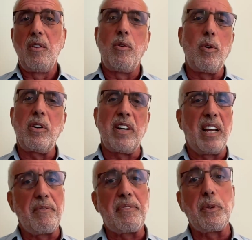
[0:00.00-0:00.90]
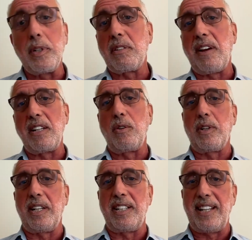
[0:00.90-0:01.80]
or influence around an
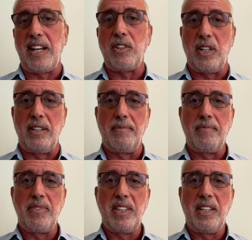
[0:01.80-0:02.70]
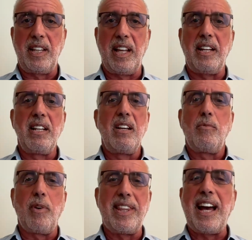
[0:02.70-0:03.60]
organization that
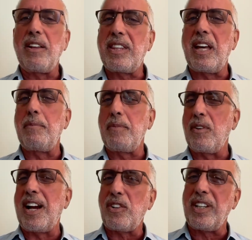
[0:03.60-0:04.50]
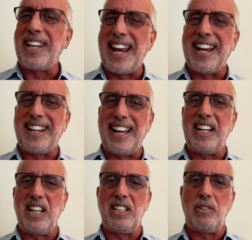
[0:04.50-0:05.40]
without them, you actually can't get it
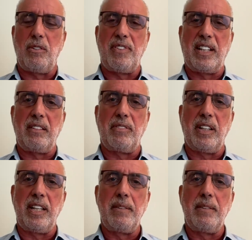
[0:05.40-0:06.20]
done so effectively.